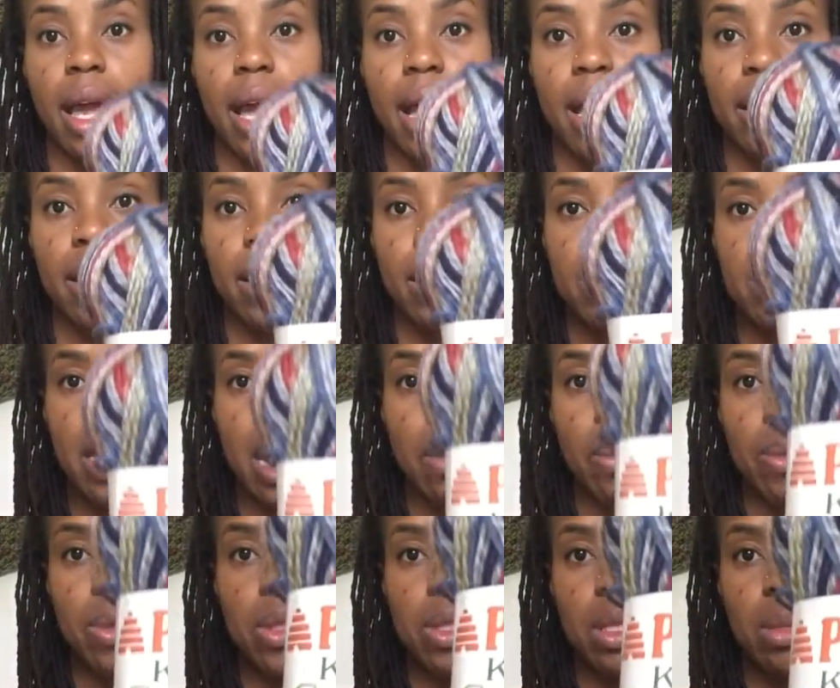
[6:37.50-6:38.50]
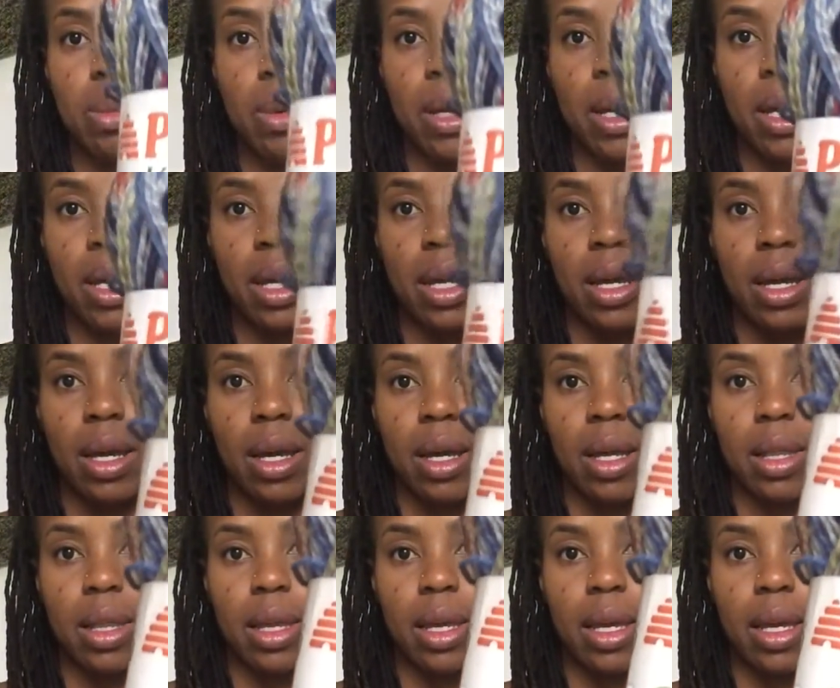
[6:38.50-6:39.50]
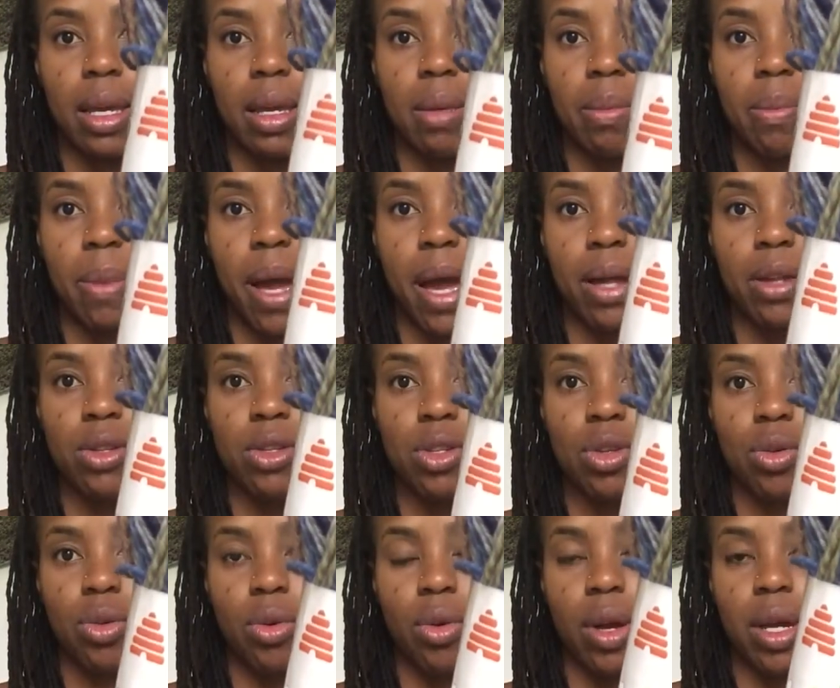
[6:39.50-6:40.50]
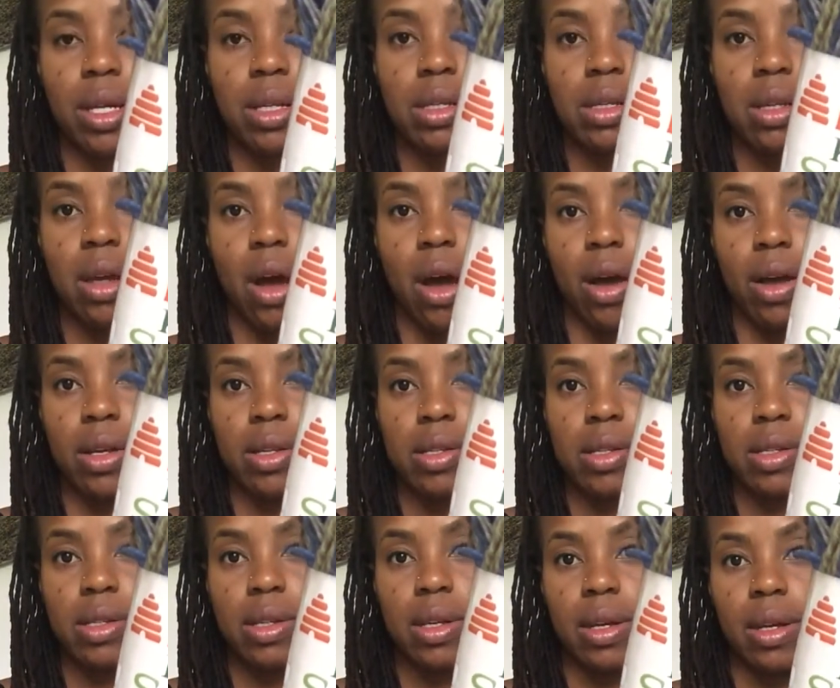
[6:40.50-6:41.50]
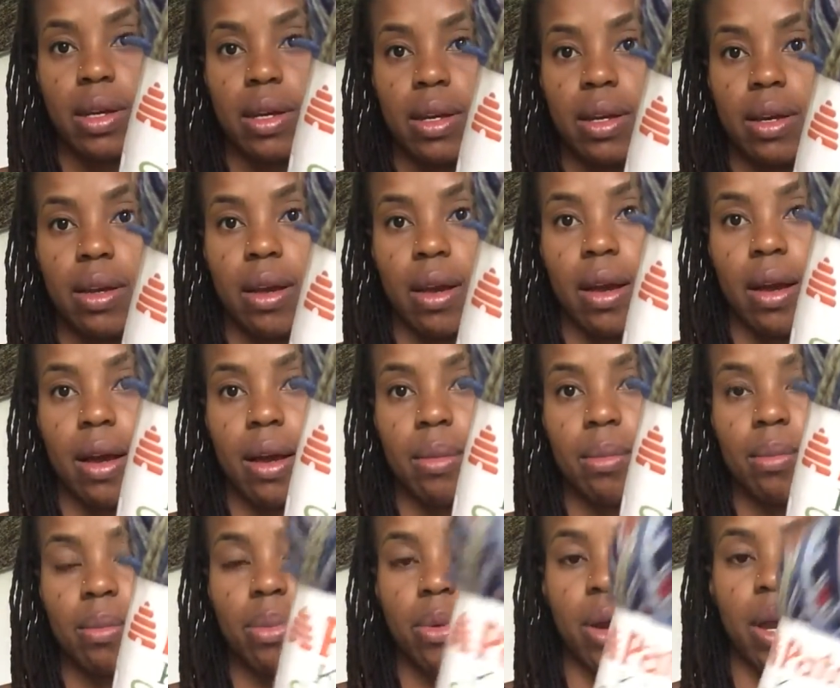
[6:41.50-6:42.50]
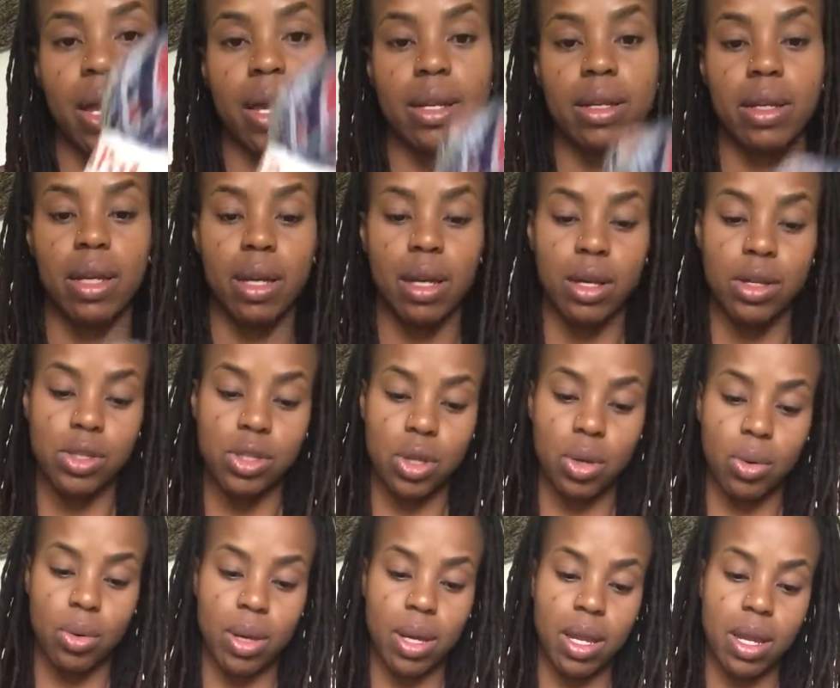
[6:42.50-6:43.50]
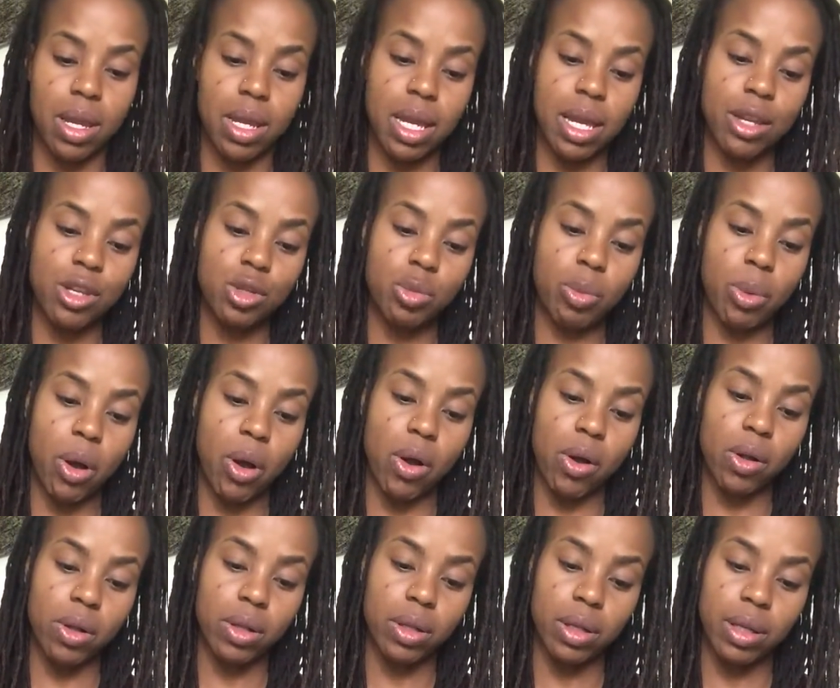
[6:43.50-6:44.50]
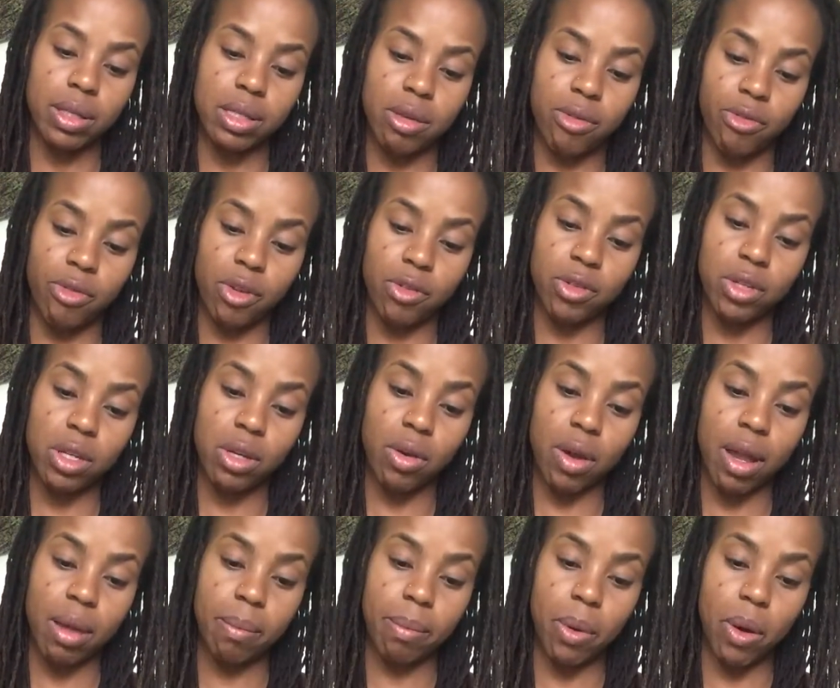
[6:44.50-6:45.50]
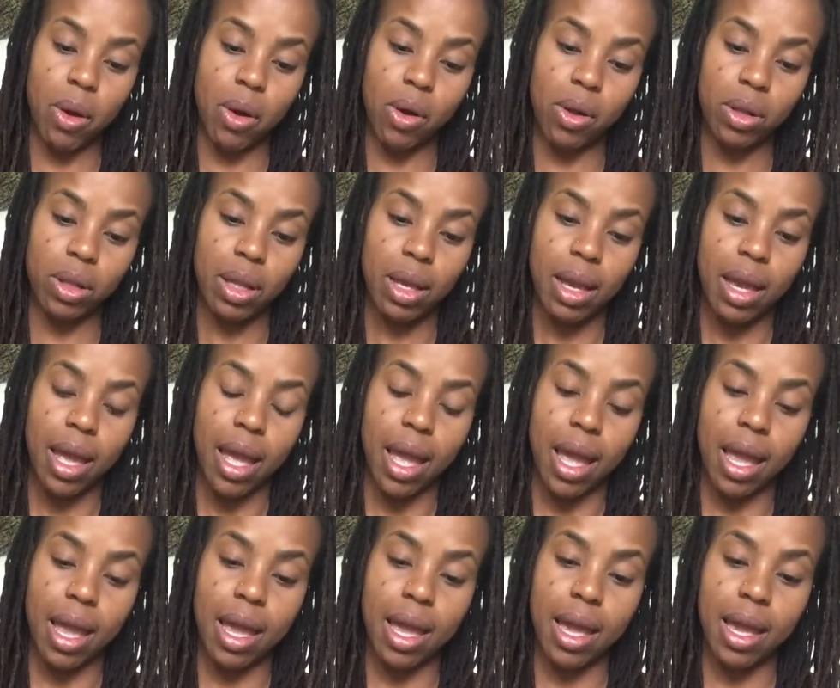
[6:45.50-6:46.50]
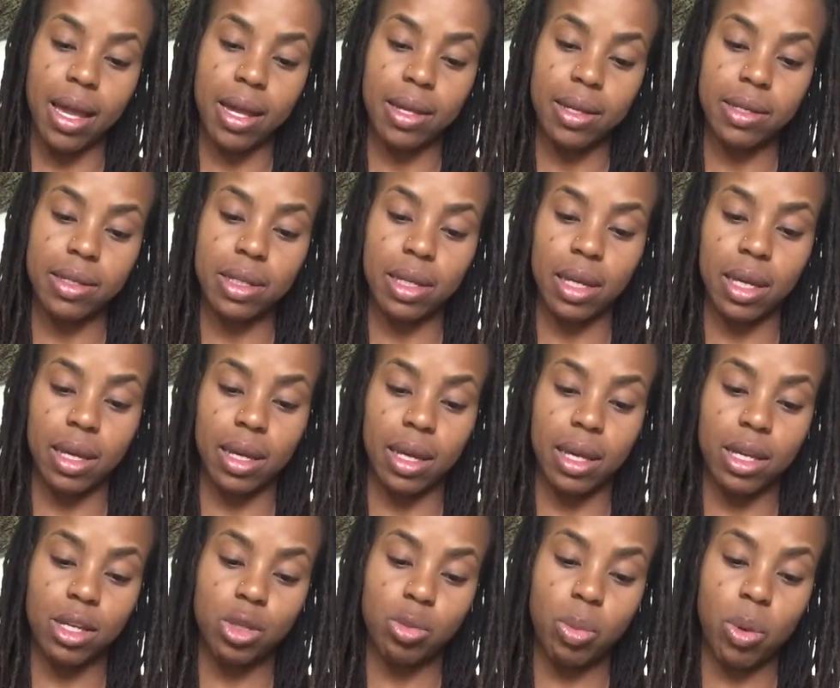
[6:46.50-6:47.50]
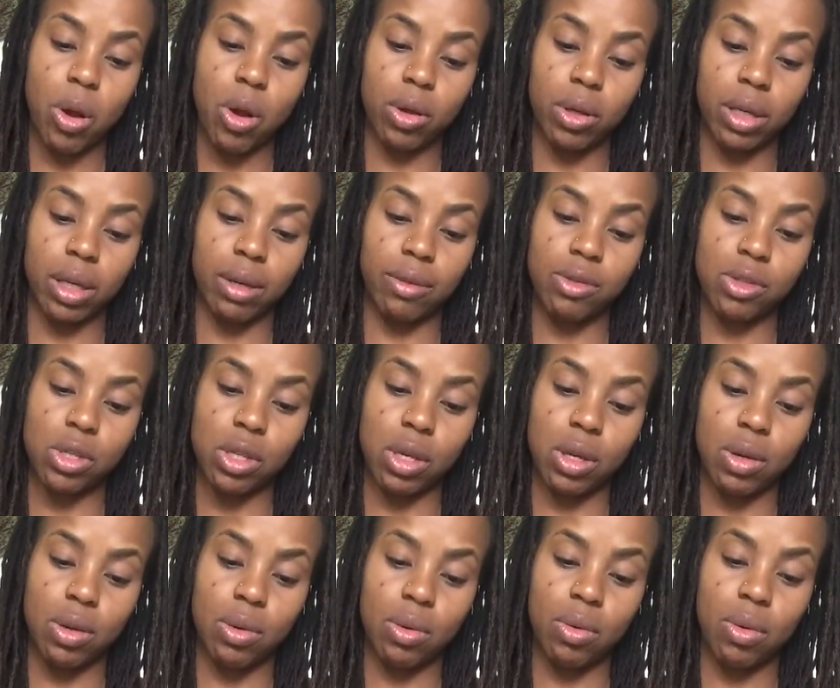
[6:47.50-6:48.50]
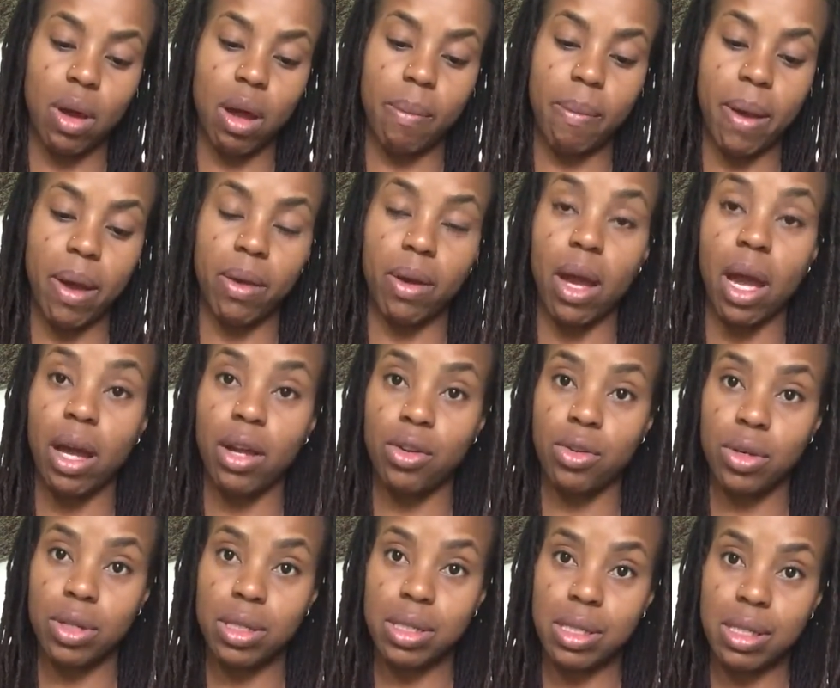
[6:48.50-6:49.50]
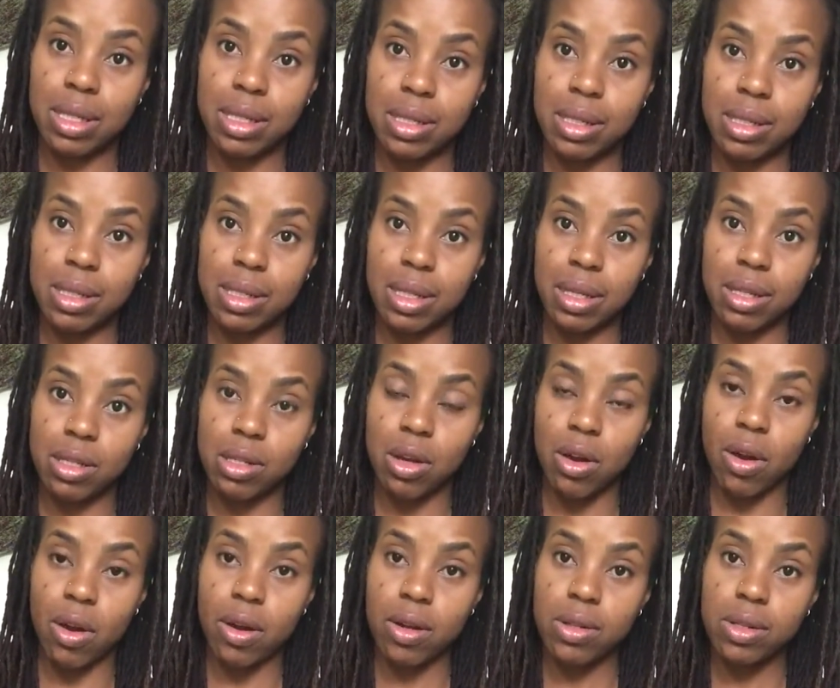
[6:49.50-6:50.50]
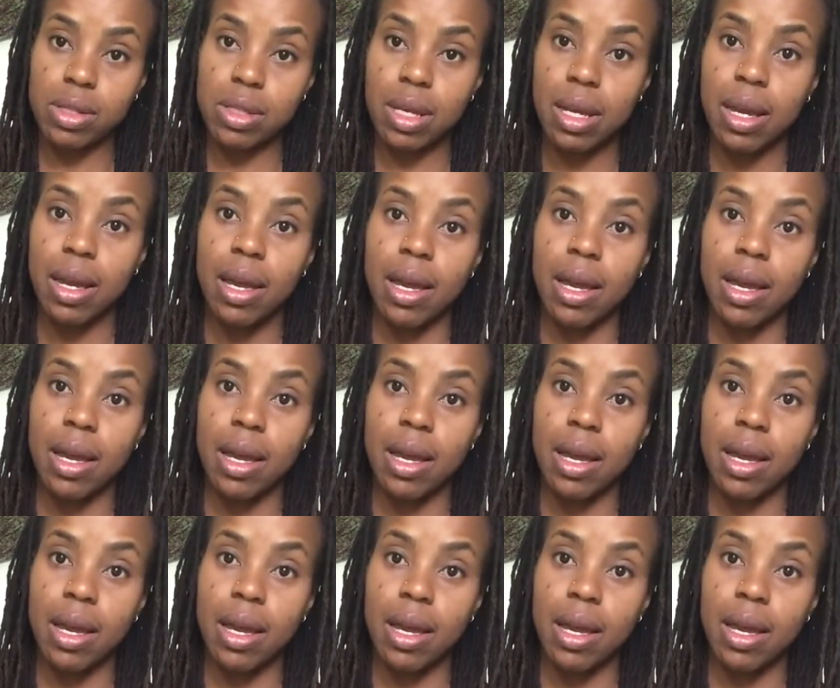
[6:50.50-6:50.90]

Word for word: And this happens to be the Patons Kroy Socks brand. So in each ball, it's a 50-gram ball, and each ball gives you about 166 yards.